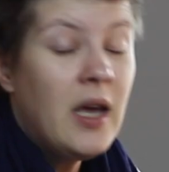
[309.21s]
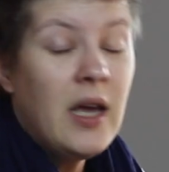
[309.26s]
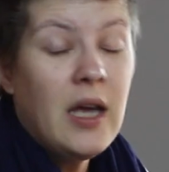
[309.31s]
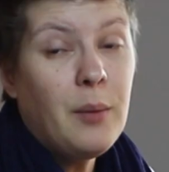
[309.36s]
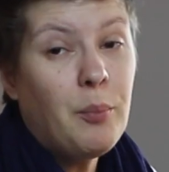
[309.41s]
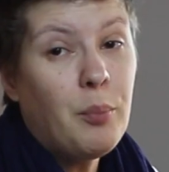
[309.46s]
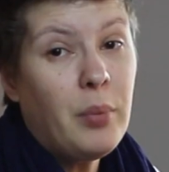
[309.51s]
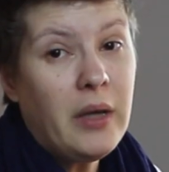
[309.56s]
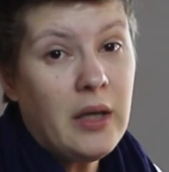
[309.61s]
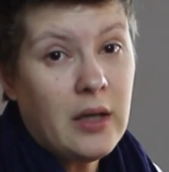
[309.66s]

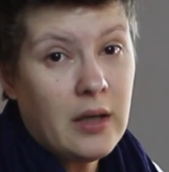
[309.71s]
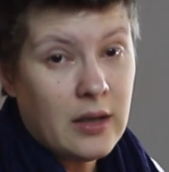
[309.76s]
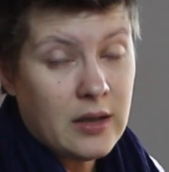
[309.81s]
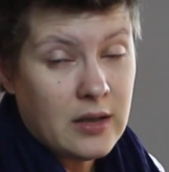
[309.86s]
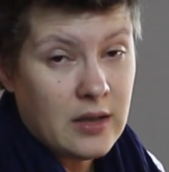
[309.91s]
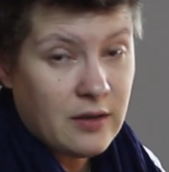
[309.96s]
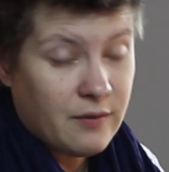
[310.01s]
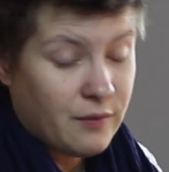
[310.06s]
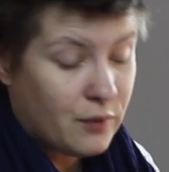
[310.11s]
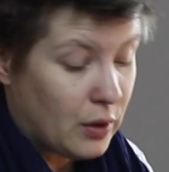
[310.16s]
It being a
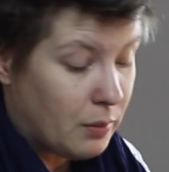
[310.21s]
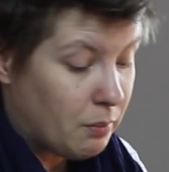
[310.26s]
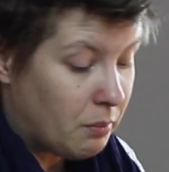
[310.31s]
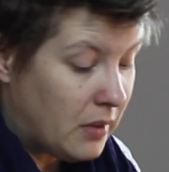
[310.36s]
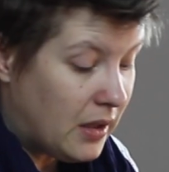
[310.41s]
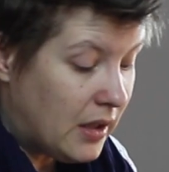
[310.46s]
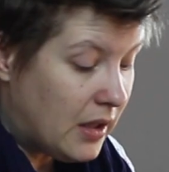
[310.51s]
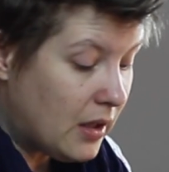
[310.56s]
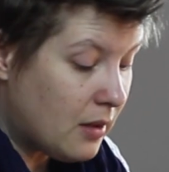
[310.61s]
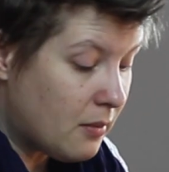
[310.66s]
different
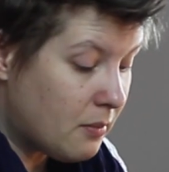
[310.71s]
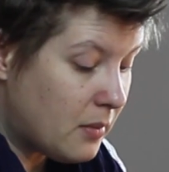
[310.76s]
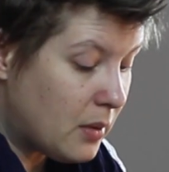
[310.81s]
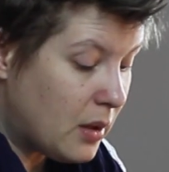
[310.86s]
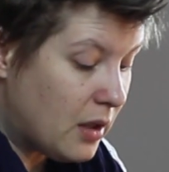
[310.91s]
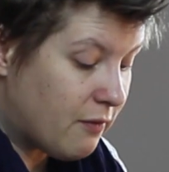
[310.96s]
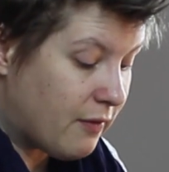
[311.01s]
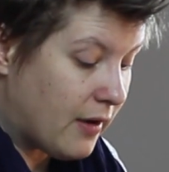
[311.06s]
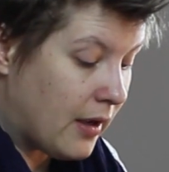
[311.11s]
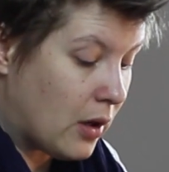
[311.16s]
medium,
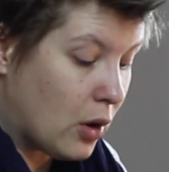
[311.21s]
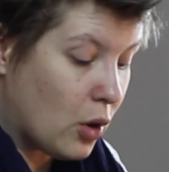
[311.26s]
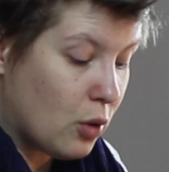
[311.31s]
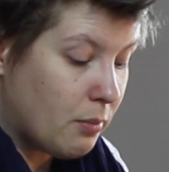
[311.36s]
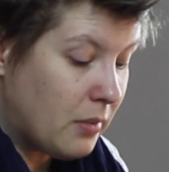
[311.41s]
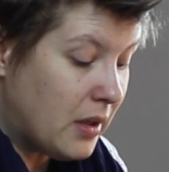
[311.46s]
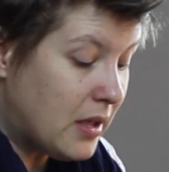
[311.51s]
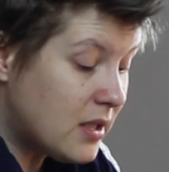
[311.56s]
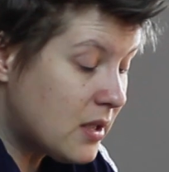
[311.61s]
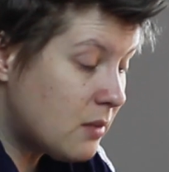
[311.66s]
if I go
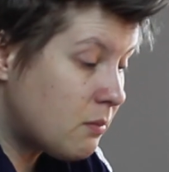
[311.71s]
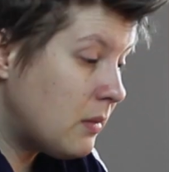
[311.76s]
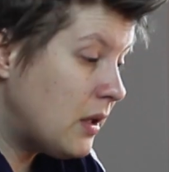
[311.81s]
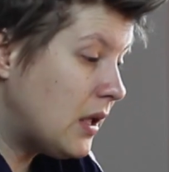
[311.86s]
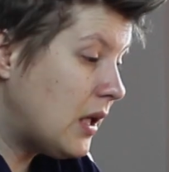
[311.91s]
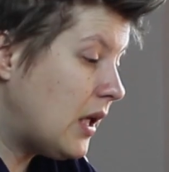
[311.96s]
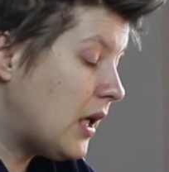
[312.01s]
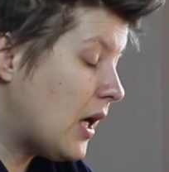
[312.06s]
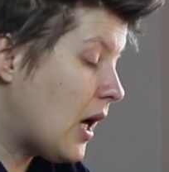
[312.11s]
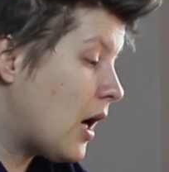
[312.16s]
mixed
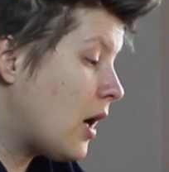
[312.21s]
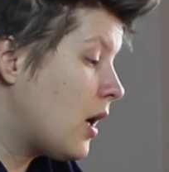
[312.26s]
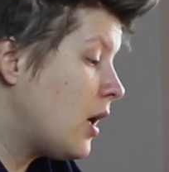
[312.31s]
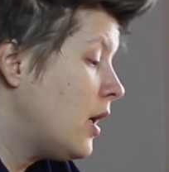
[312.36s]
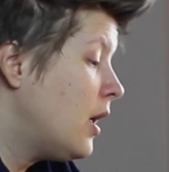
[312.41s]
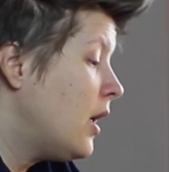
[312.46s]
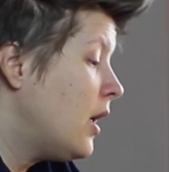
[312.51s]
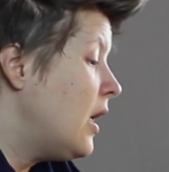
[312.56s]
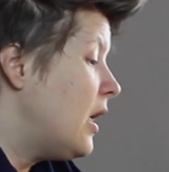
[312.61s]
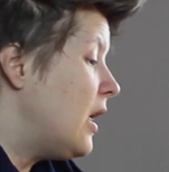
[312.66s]
media,
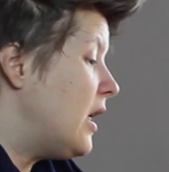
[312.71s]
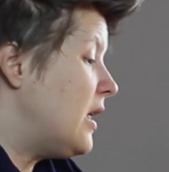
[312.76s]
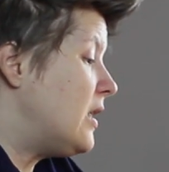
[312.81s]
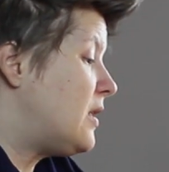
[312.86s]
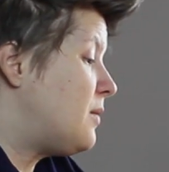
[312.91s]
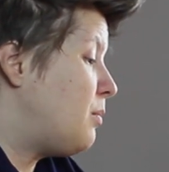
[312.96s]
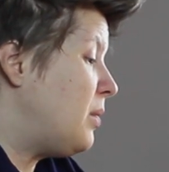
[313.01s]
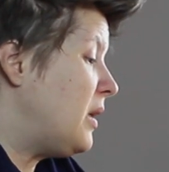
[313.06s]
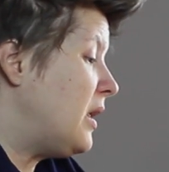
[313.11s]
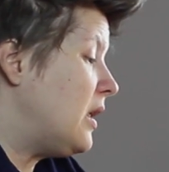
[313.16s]

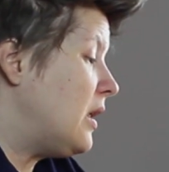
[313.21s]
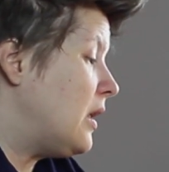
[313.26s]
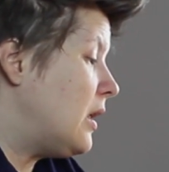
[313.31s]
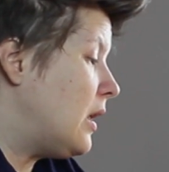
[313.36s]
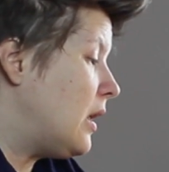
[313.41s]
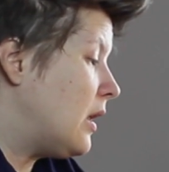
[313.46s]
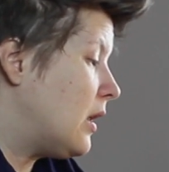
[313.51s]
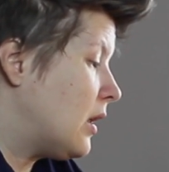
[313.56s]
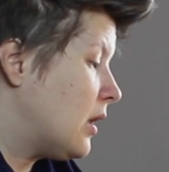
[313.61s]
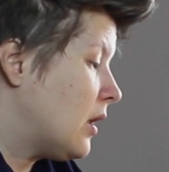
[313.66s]
it
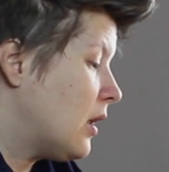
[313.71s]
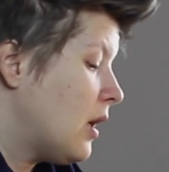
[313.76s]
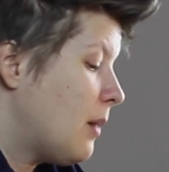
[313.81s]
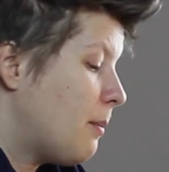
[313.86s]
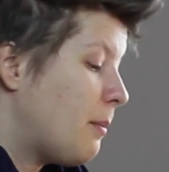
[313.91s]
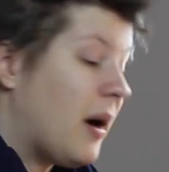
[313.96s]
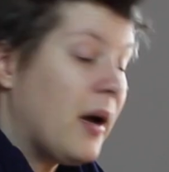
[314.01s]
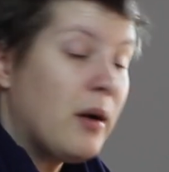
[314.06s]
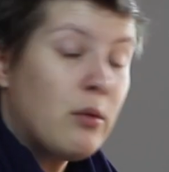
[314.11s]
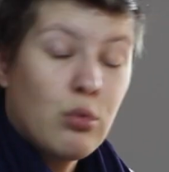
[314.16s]
being
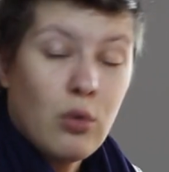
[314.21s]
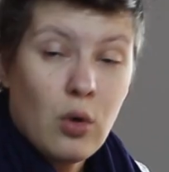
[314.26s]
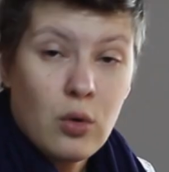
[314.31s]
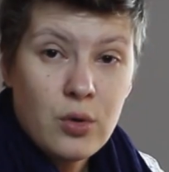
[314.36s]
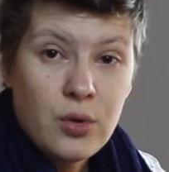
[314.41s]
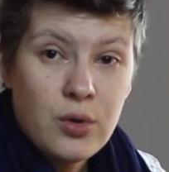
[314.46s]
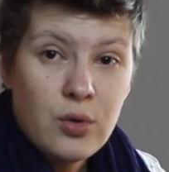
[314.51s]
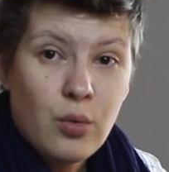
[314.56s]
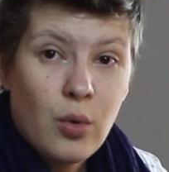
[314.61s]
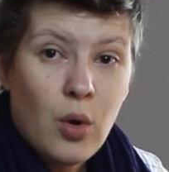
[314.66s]
my
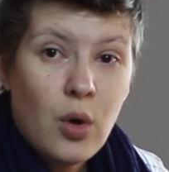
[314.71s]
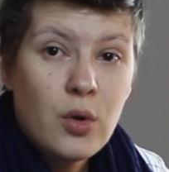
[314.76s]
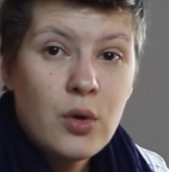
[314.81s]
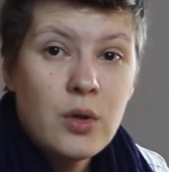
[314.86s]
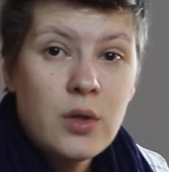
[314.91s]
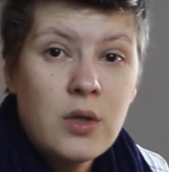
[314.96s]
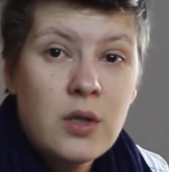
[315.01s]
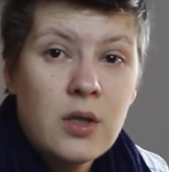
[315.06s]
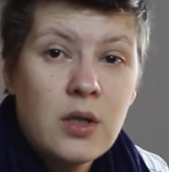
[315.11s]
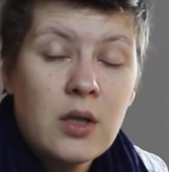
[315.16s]

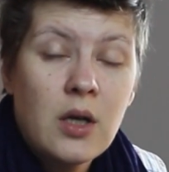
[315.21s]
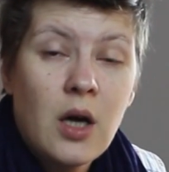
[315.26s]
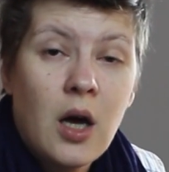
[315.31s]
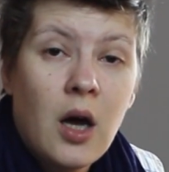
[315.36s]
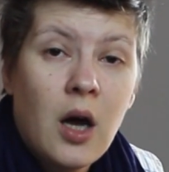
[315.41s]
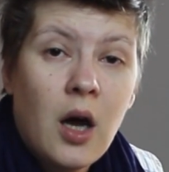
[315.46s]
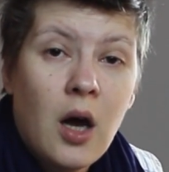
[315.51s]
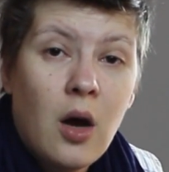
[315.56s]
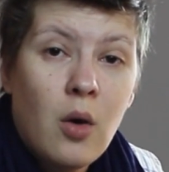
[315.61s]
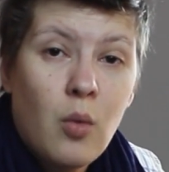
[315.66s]
Rolls-Royce
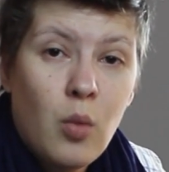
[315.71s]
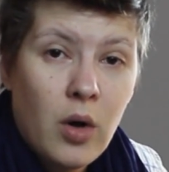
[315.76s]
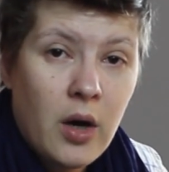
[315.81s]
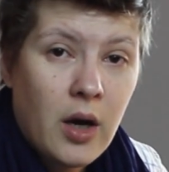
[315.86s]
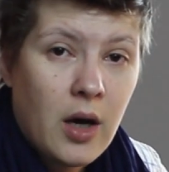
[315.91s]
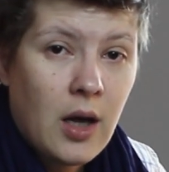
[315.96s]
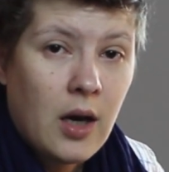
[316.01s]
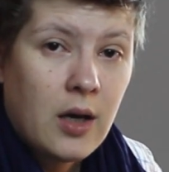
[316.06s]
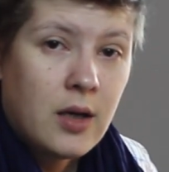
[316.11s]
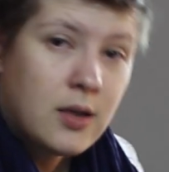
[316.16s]

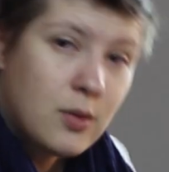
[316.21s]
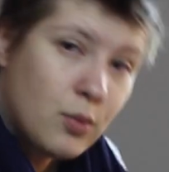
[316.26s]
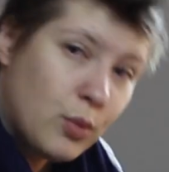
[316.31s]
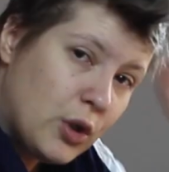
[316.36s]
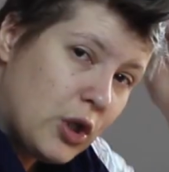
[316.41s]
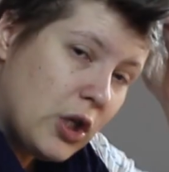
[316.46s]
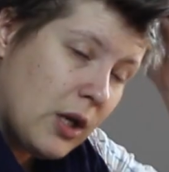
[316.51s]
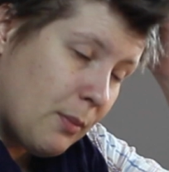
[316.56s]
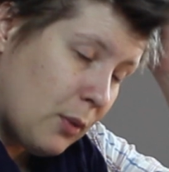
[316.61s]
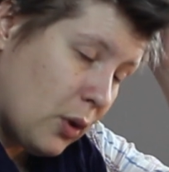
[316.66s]
watercolors,
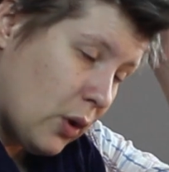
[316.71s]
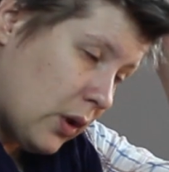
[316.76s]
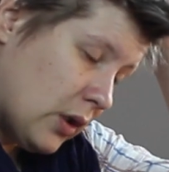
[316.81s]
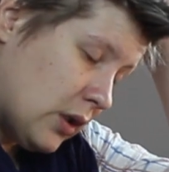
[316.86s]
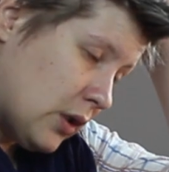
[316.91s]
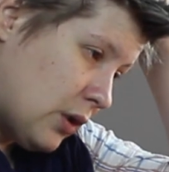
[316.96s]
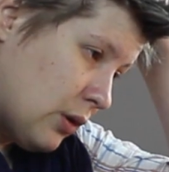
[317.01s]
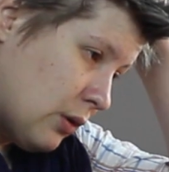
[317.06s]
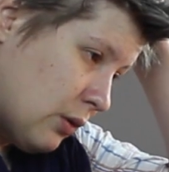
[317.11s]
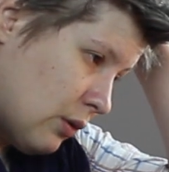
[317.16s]
which I'm
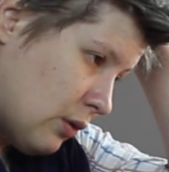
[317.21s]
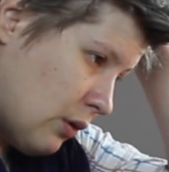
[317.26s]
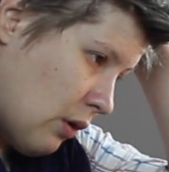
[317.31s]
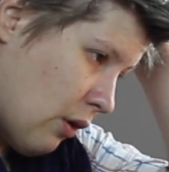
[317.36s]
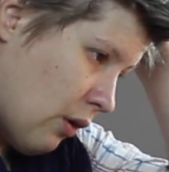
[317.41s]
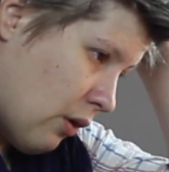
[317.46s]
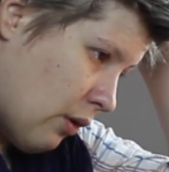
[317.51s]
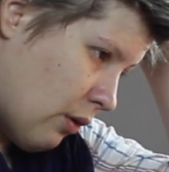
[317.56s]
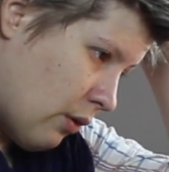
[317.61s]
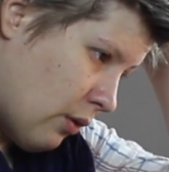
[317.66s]
going to
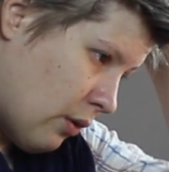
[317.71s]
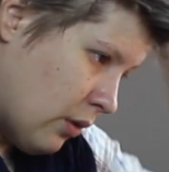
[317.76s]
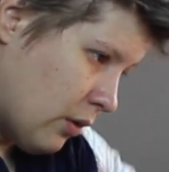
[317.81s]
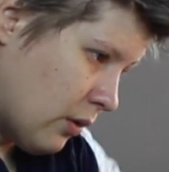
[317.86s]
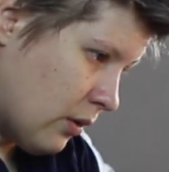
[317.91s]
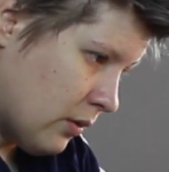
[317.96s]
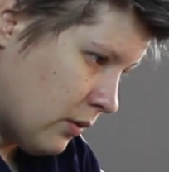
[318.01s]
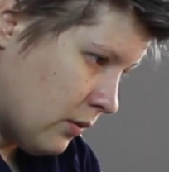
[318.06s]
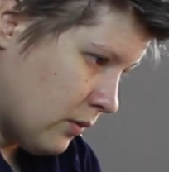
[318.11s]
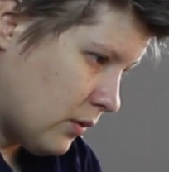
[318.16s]
go
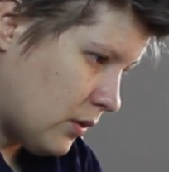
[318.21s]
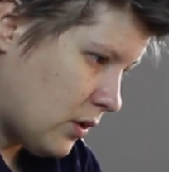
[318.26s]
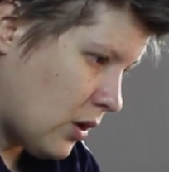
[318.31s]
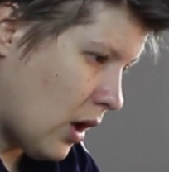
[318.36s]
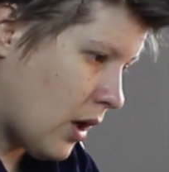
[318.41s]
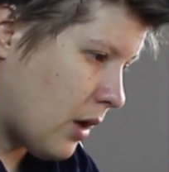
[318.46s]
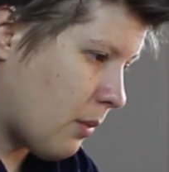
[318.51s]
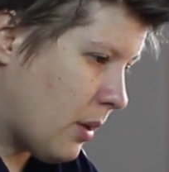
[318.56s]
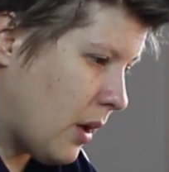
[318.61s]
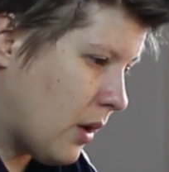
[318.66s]

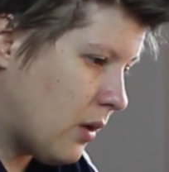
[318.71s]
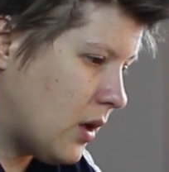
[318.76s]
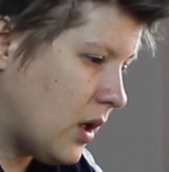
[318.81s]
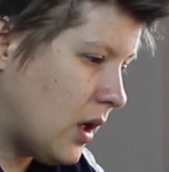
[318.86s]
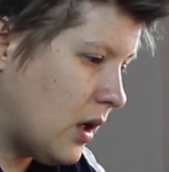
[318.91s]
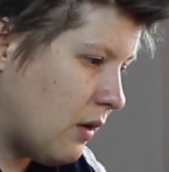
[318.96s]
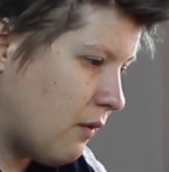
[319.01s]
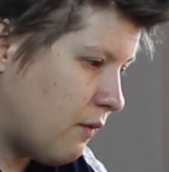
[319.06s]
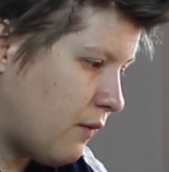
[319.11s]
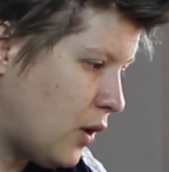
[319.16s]
talk about
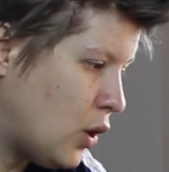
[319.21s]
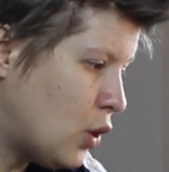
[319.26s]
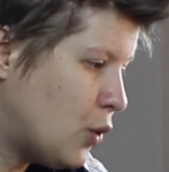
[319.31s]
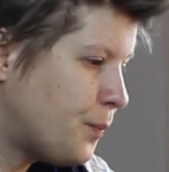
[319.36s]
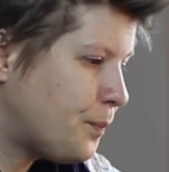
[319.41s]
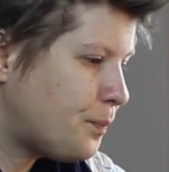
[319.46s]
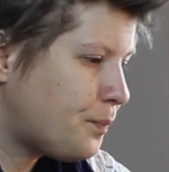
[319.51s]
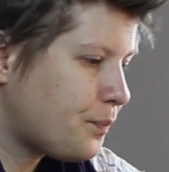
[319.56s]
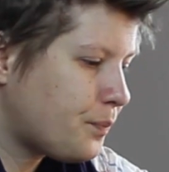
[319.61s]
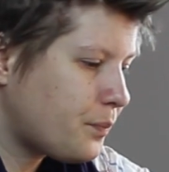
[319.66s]
in a few,